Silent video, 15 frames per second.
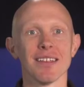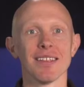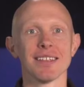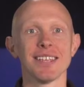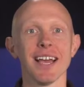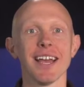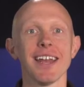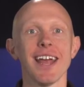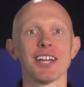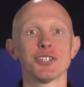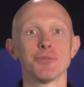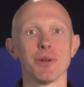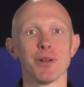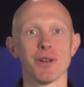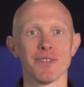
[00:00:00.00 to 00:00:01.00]
The second
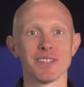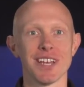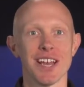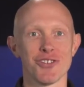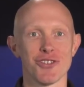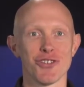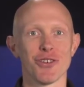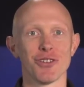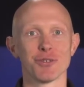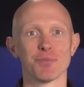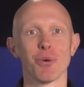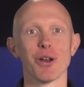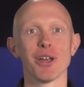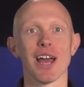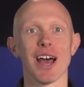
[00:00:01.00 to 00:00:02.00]
attribute of a tensioner is
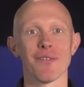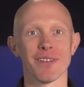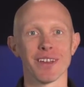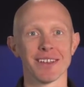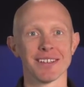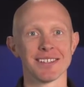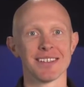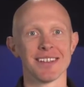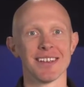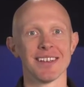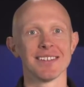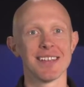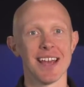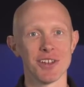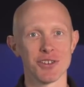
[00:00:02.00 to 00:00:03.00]
pretty obvious:
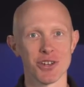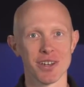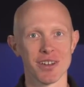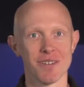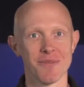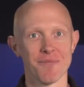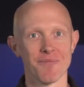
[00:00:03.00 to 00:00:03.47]
tension.